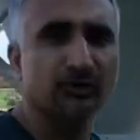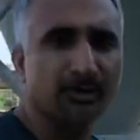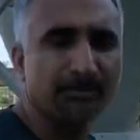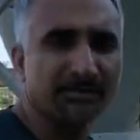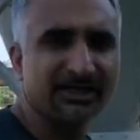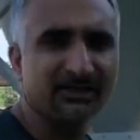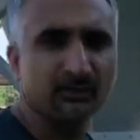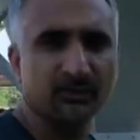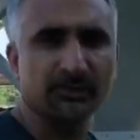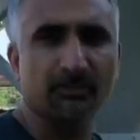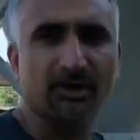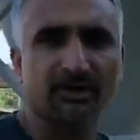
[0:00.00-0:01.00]
to compete
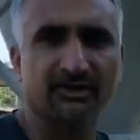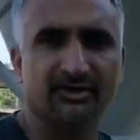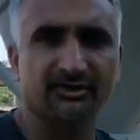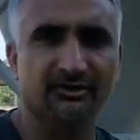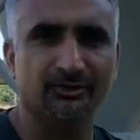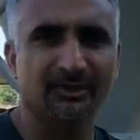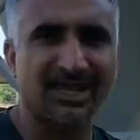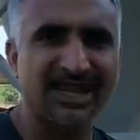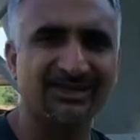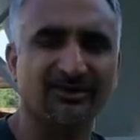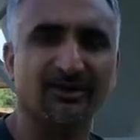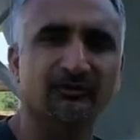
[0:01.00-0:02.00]
with the market, you
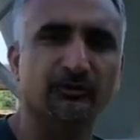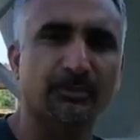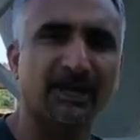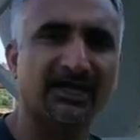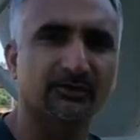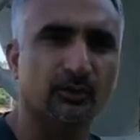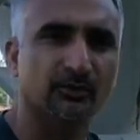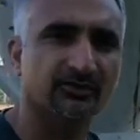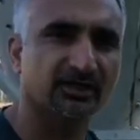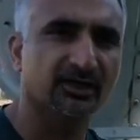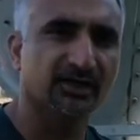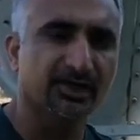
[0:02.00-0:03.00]
can't also buy
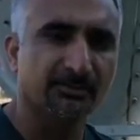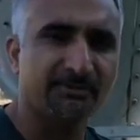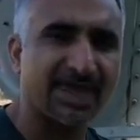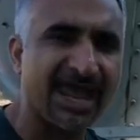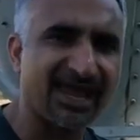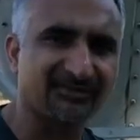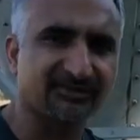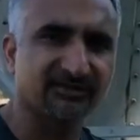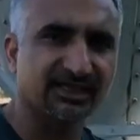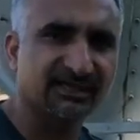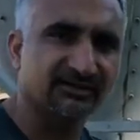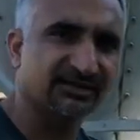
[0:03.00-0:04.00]
those bags,
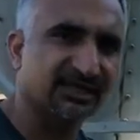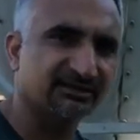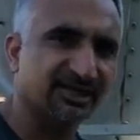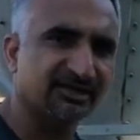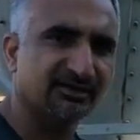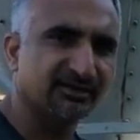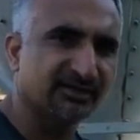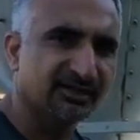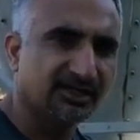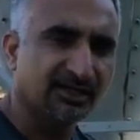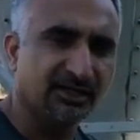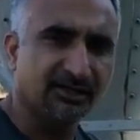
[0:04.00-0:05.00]
and that can
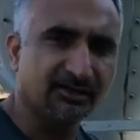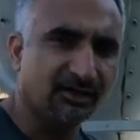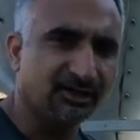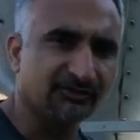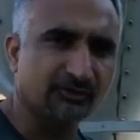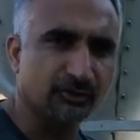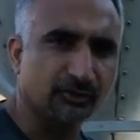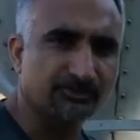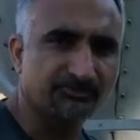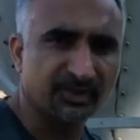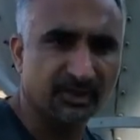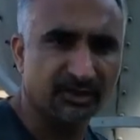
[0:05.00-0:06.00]
also
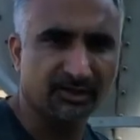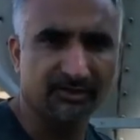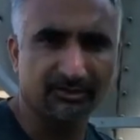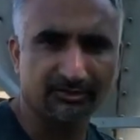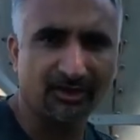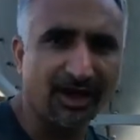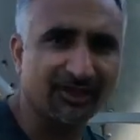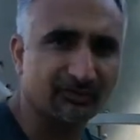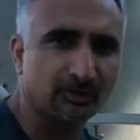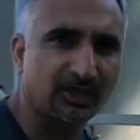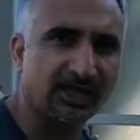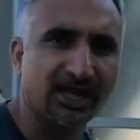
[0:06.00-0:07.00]

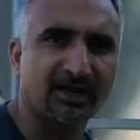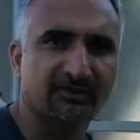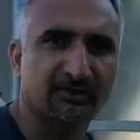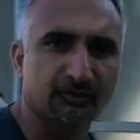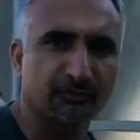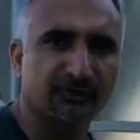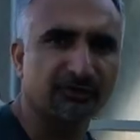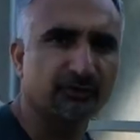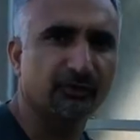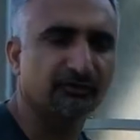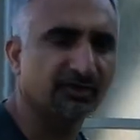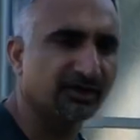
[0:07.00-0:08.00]
cost you a lot to feed
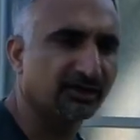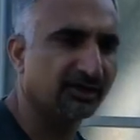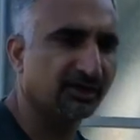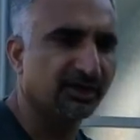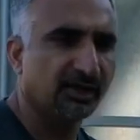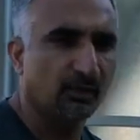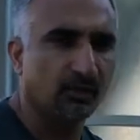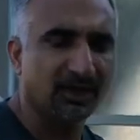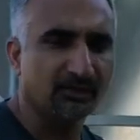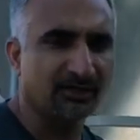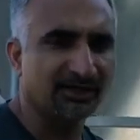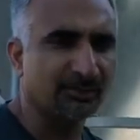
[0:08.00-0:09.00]
your chicken.
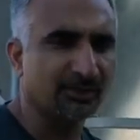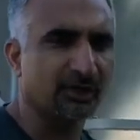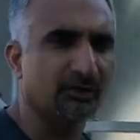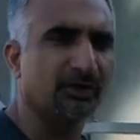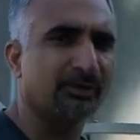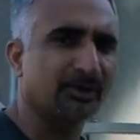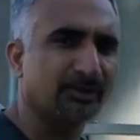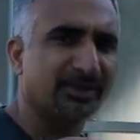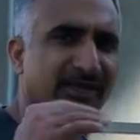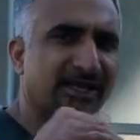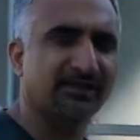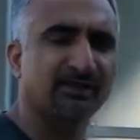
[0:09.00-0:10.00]
What I'm going to do, I'm going to
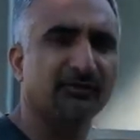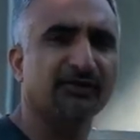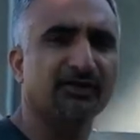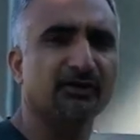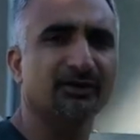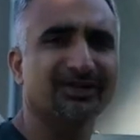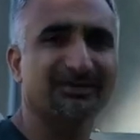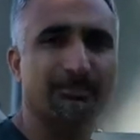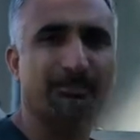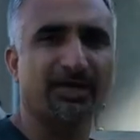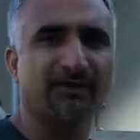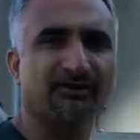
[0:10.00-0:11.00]
make another video in
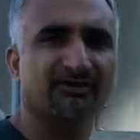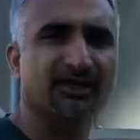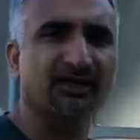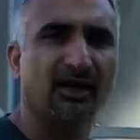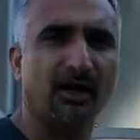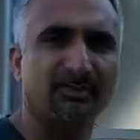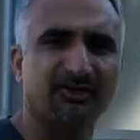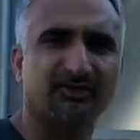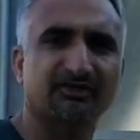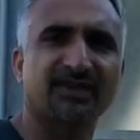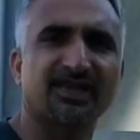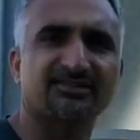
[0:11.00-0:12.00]
comparison how much
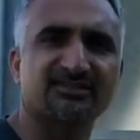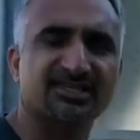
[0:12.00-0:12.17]
it can